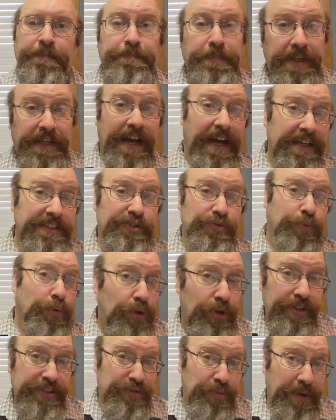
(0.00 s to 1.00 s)
But God's
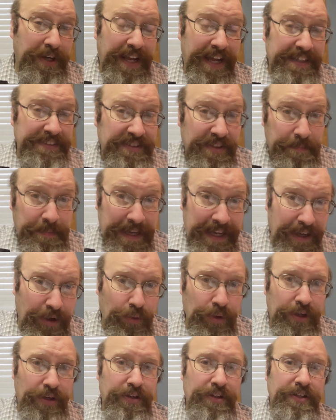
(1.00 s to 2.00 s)
word is what has the
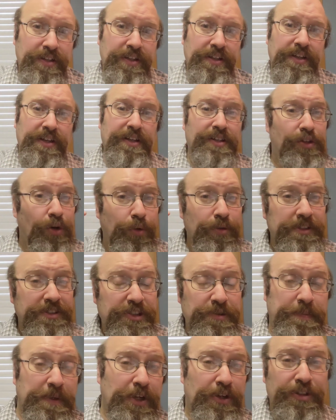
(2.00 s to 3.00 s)
power. The Holy
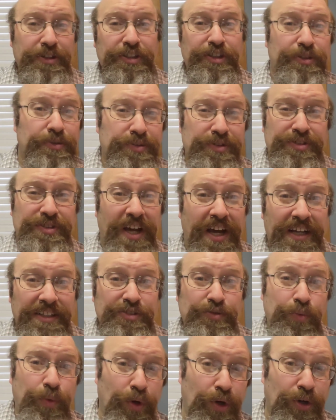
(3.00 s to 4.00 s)
Spirit uses
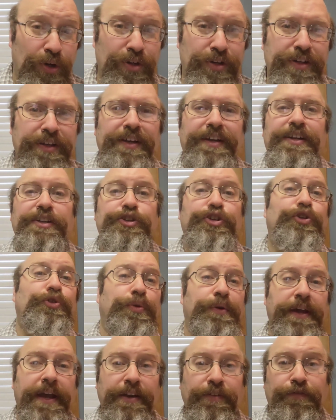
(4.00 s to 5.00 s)
God's word to
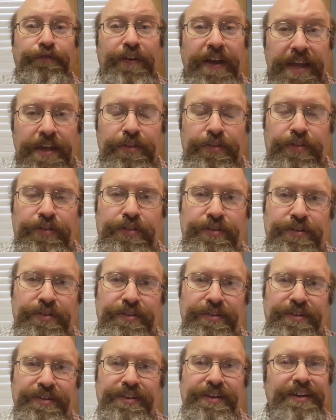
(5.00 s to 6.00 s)
create faith.
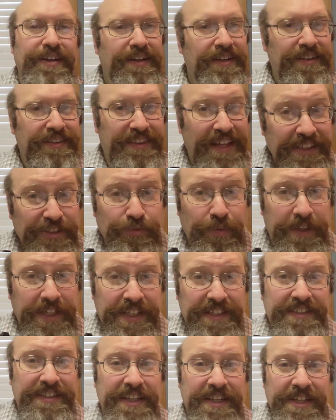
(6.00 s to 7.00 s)
That's what
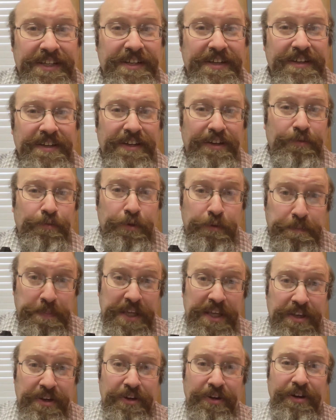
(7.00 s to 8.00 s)
he did with
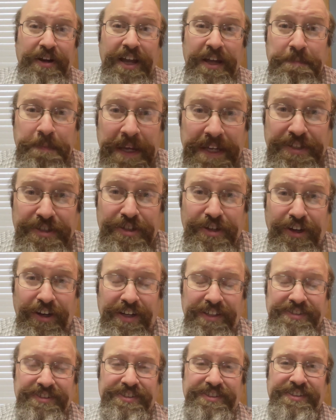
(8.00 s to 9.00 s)
Peter at
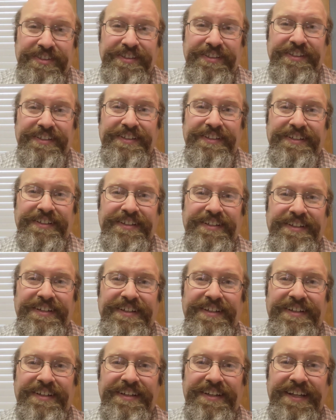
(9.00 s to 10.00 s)
Pentecost.
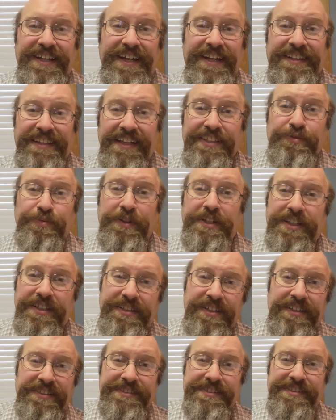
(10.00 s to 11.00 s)
And that's what he
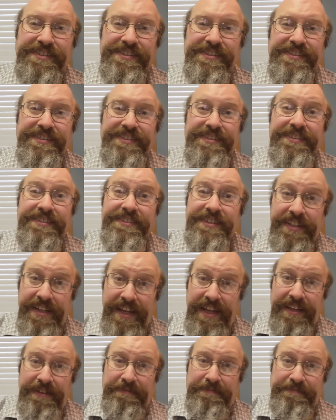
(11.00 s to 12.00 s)
does
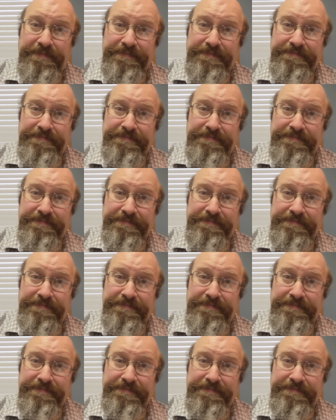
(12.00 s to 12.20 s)
today.